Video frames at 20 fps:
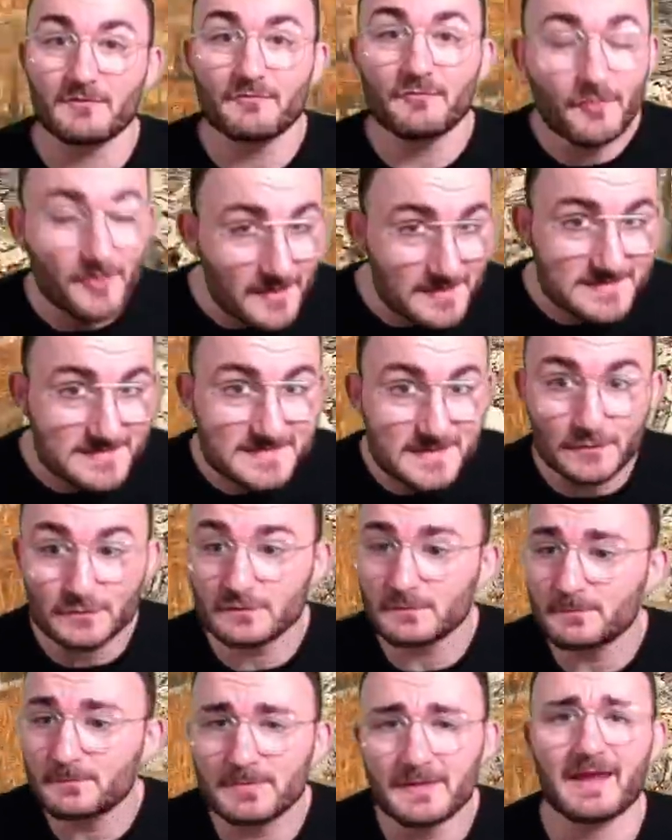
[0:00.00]
for us
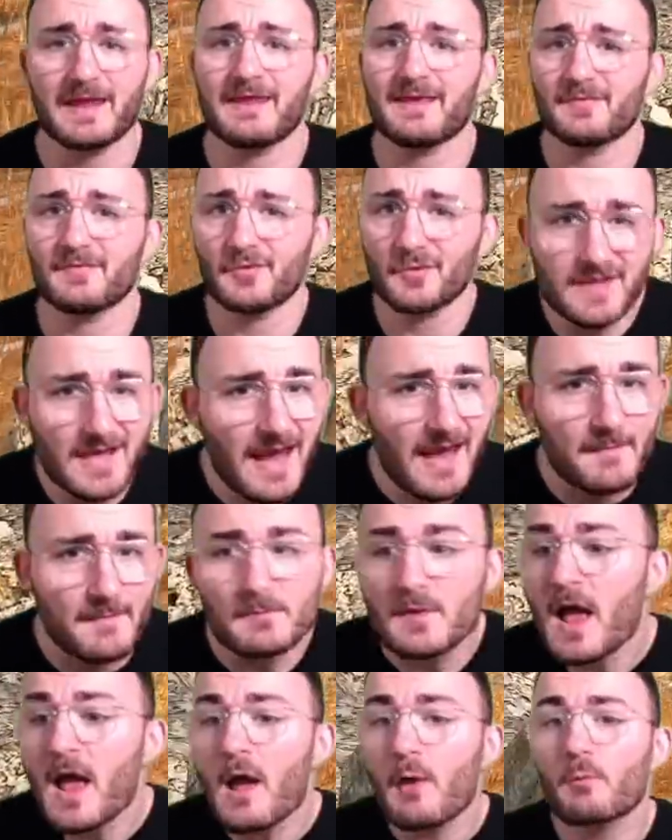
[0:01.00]
to play the game.
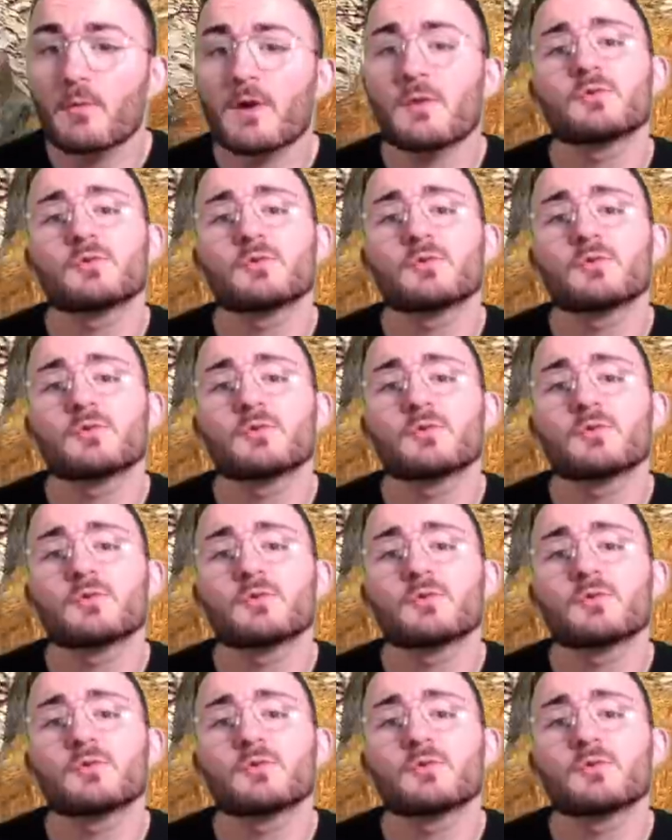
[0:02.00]
We